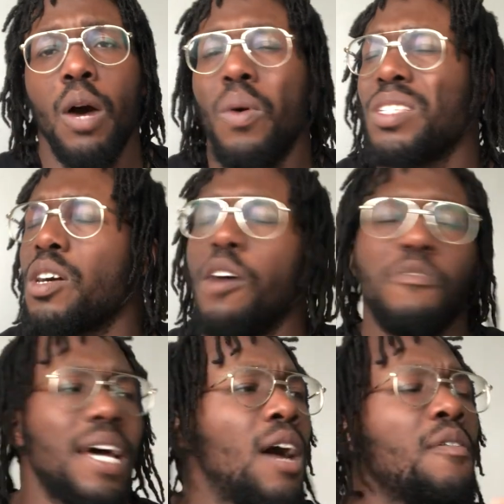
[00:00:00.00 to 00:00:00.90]
Once I go
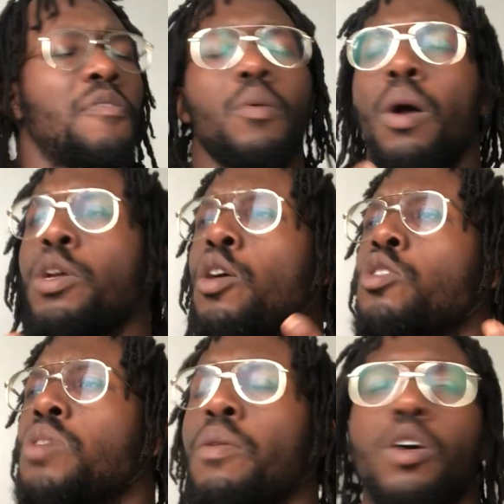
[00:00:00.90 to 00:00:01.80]
through that, I think I
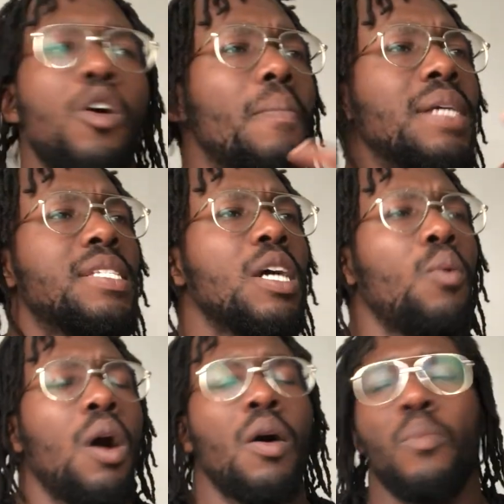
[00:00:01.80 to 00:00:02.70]
want to go mentally.
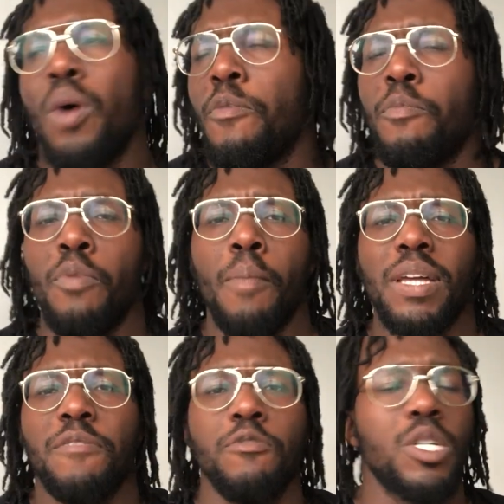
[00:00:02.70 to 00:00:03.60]
What
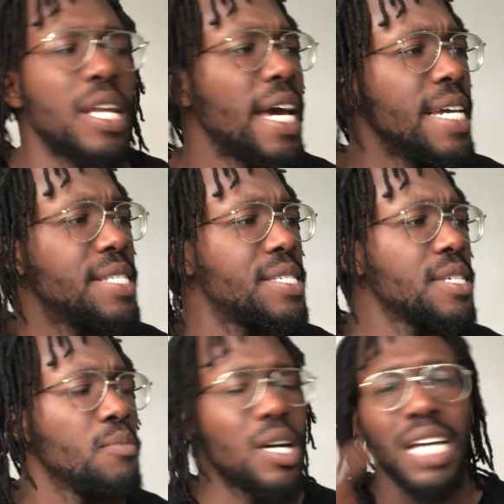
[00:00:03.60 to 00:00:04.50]
better foods can I eat?
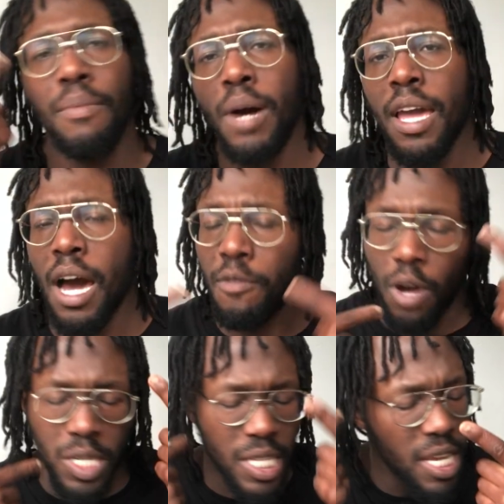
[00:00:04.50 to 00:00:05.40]
Because I'm
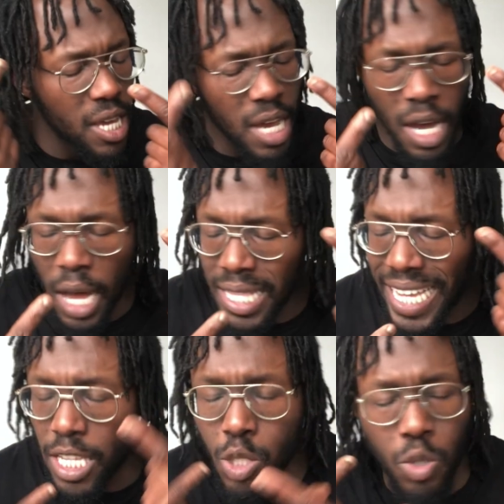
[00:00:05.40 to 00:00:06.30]
constantly
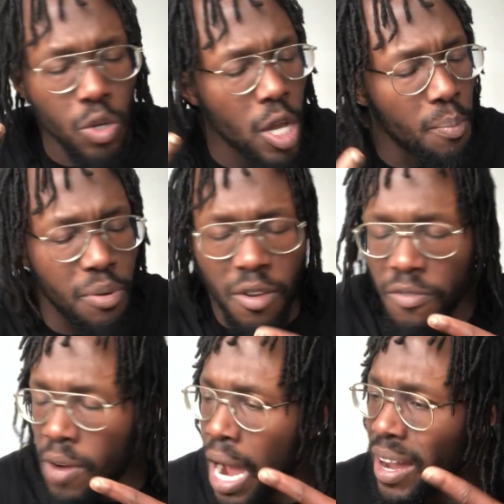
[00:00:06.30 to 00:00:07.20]
addicted to
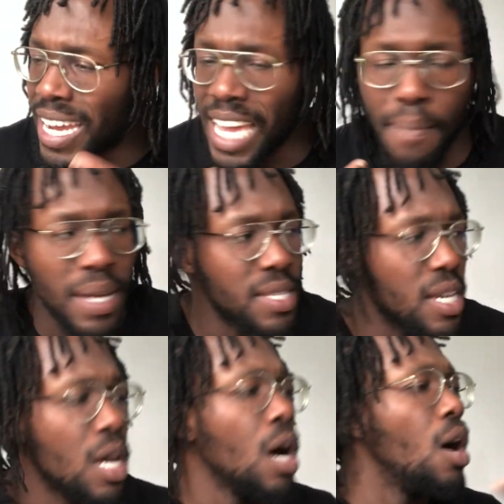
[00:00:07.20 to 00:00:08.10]
improve. How can I get
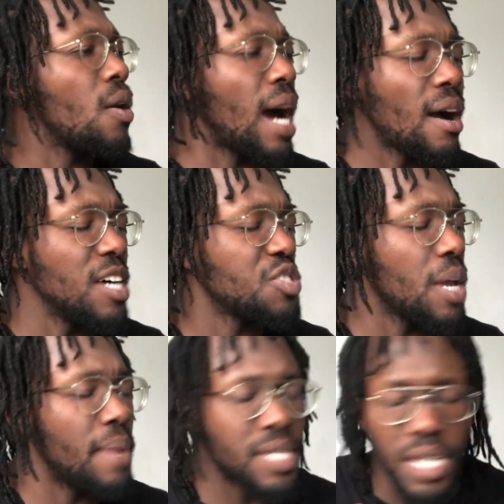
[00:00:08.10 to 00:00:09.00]
better? Okay, how can I
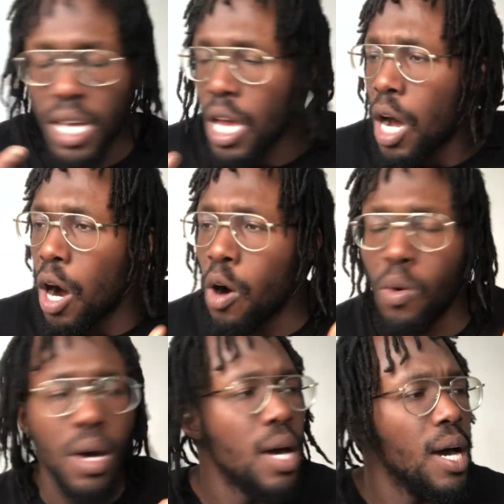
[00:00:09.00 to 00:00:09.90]
train better?
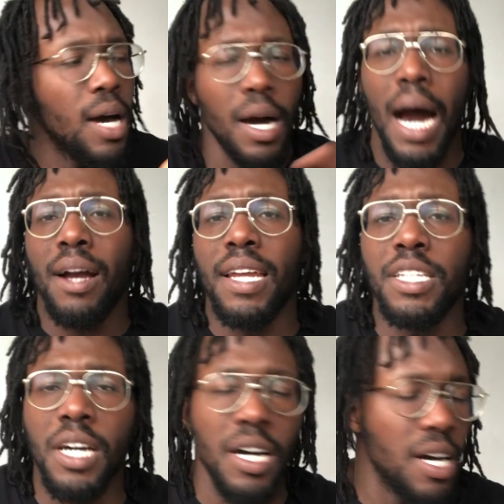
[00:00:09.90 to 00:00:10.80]
Oh, how can
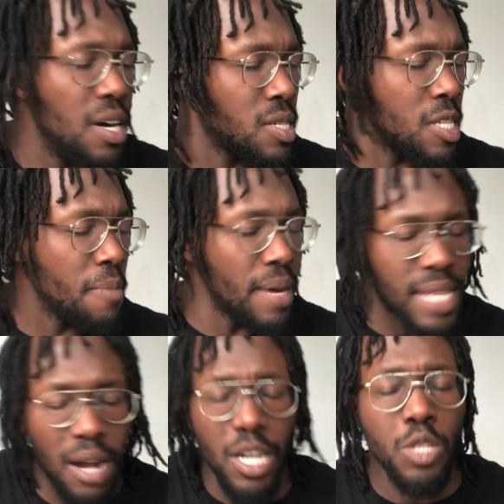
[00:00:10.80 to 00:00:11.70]
I sleep better?
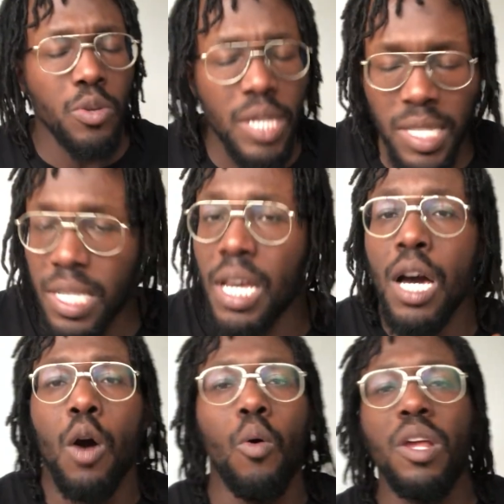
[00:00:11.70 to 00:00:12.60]
How can I do this?
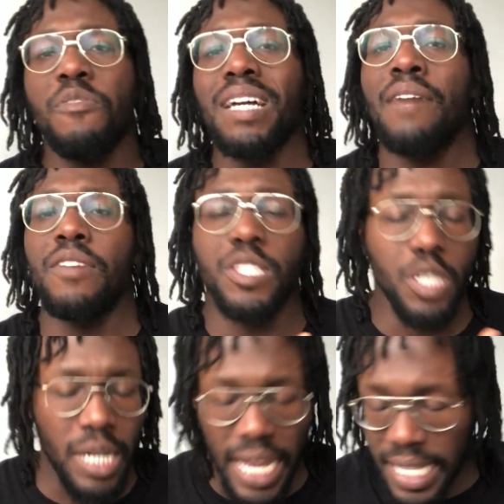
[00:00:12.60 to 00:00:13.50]
All these things I've used
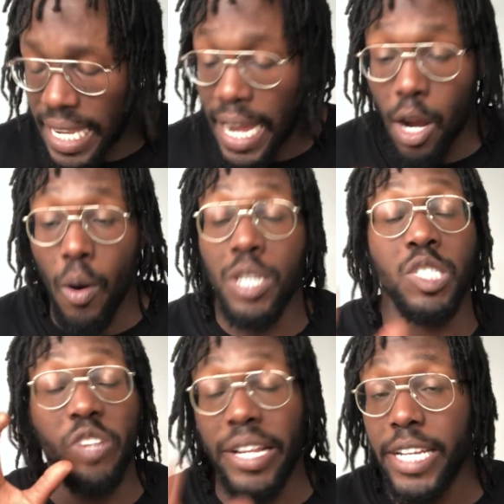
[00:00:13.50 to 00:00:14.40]
on the internet. Go and
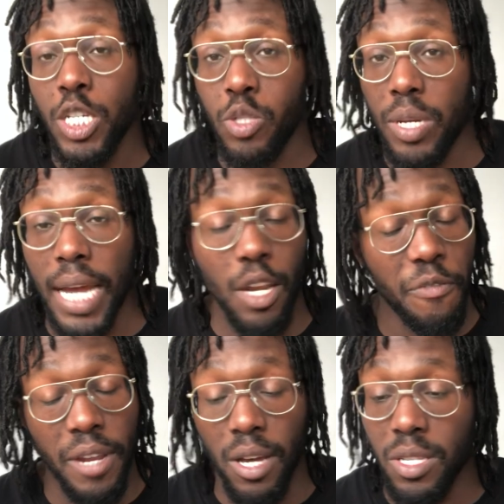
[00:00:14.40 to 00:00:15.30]
strictly just doing that.
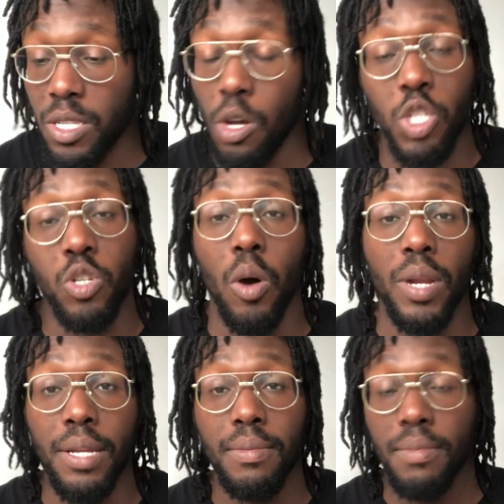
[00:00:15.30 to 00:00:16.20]
Nothing else. No
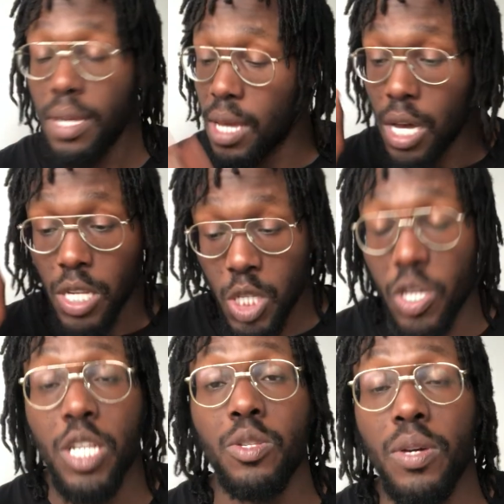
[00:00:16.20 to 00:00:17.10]
scrolling. Just
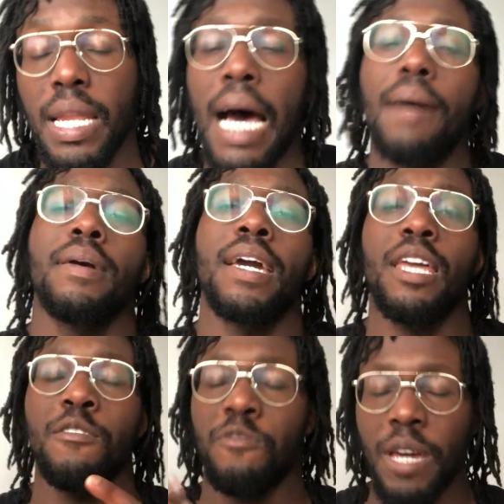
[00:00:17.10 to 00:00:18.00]
strictly doing that. Get
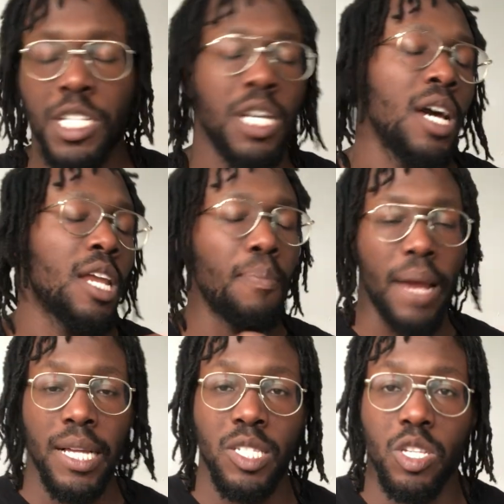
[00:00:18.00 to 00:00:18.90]
the information and
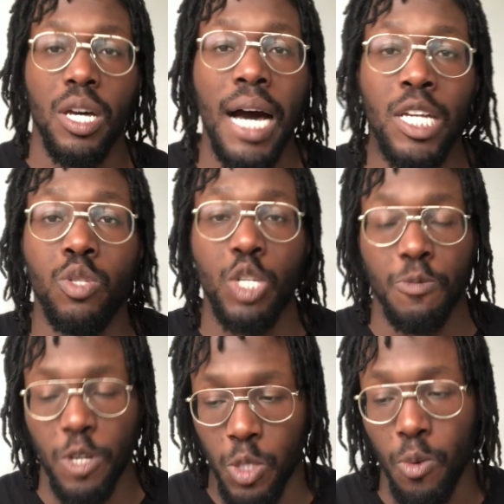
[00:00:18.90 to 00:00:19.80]
apply it as soon as
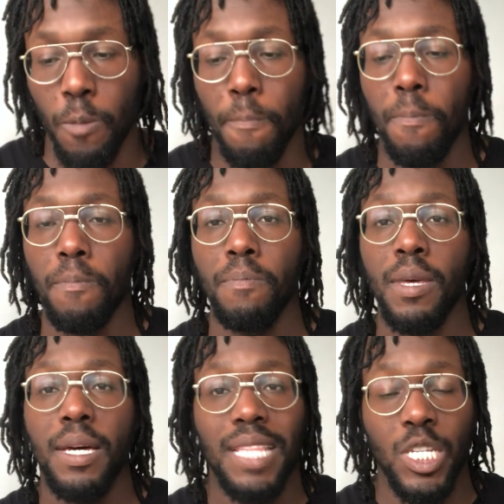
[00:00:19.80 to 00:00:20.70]
possible.
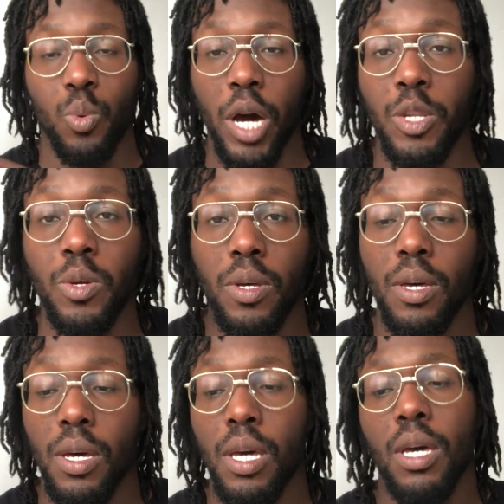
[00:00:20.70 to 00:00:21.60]
That's what I do. You
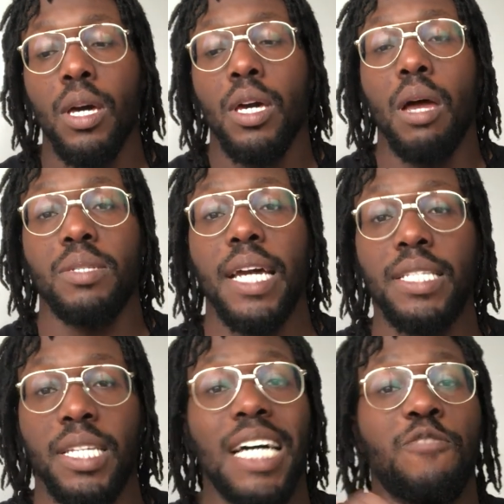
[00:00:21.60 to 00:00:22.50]
know what I'm
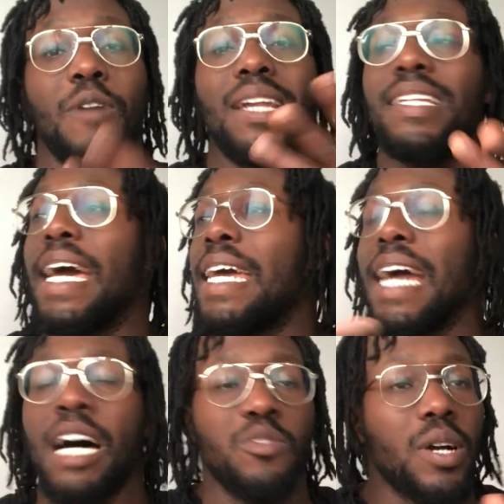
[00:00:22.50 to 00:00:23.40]
saying to you? That's throughout the day and
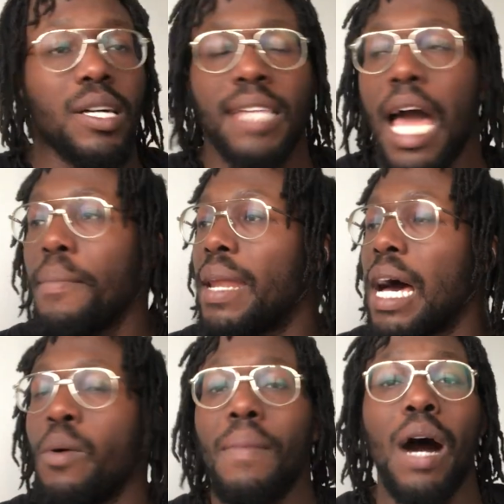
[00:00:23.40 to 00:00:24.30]
that. I also got time and
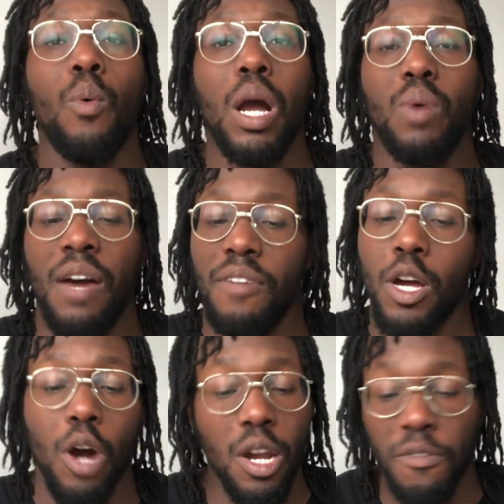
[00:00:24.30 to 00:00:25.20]
that. When I'm at work, whatever, I
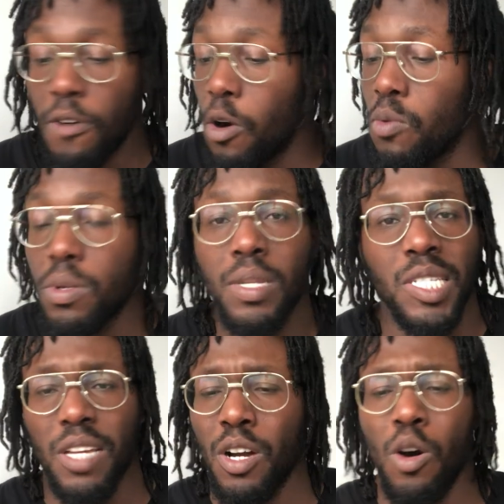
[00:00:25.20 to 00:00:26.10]
go on the phone.
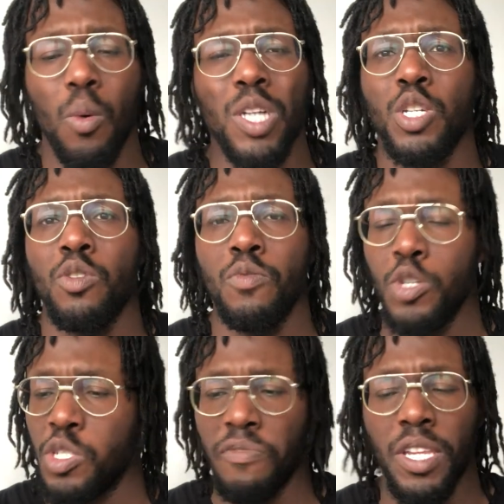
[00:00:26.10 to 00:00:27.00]
Let's say I go watching a
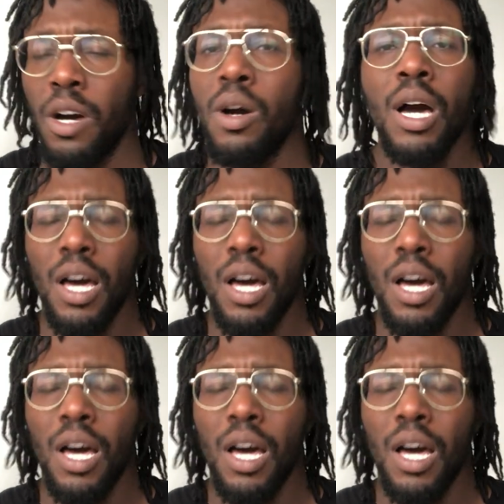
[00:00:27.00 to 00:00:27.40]
YouTube video.